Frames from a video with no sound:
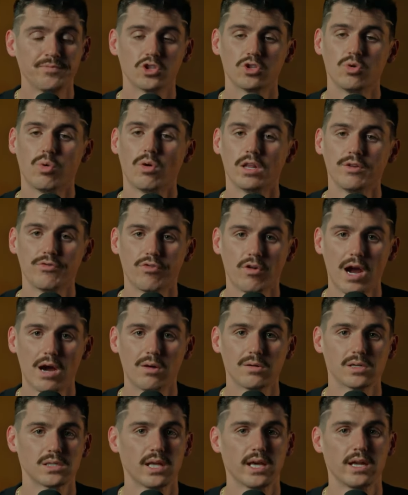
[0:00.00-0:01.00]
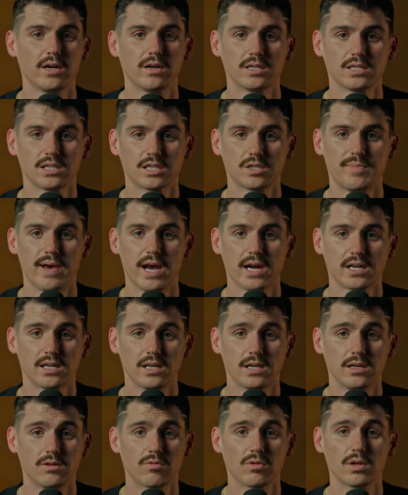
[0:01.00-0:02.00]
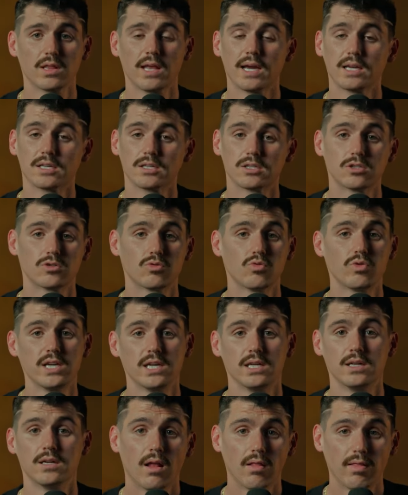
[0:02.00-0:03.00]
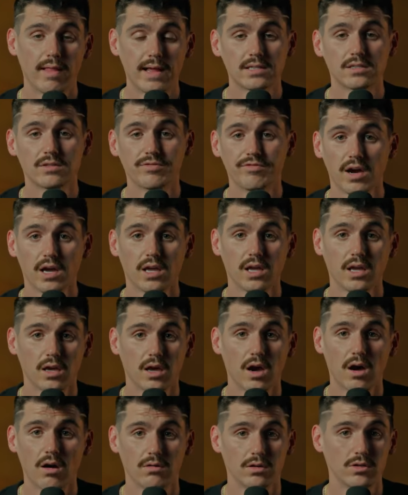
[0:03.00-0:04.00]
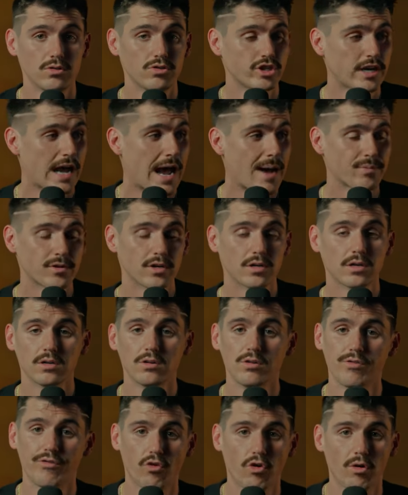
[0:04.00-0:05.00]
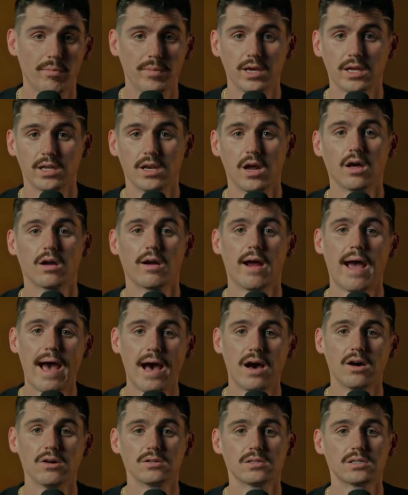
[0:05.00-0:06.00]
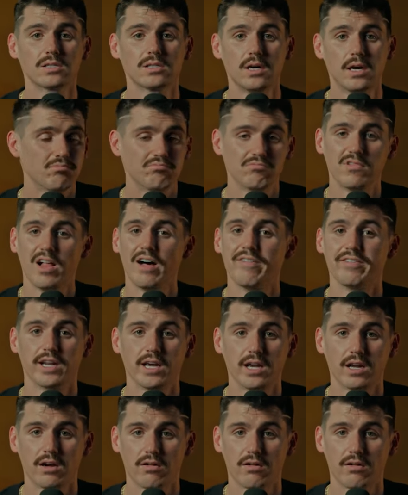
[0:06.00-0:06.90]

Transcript: 24 hours later, it's expected, and we're like, sweet, let's fucking go. New chapter, new $4 million house, loving it,